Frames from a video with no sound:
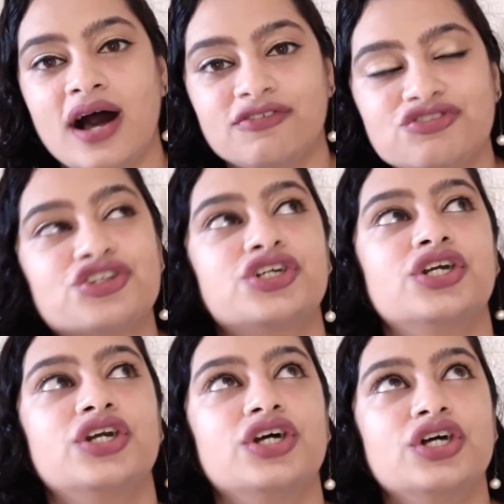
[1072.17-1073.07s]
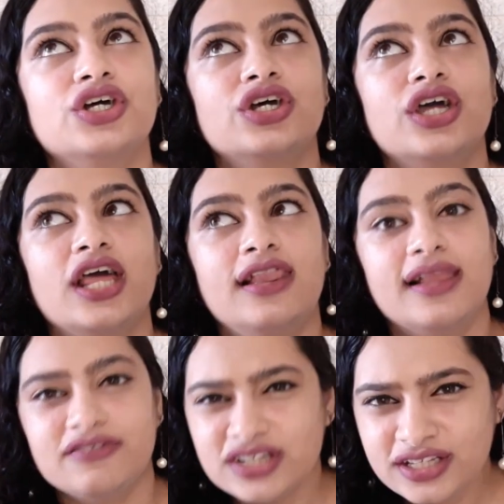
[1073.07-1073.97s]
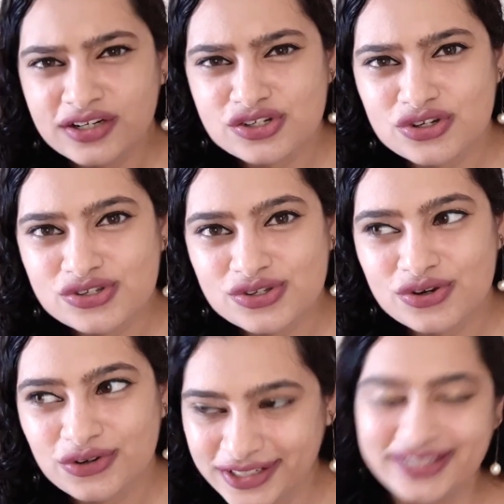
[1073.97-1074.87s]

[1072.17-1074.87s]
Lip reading: after 11 years or so?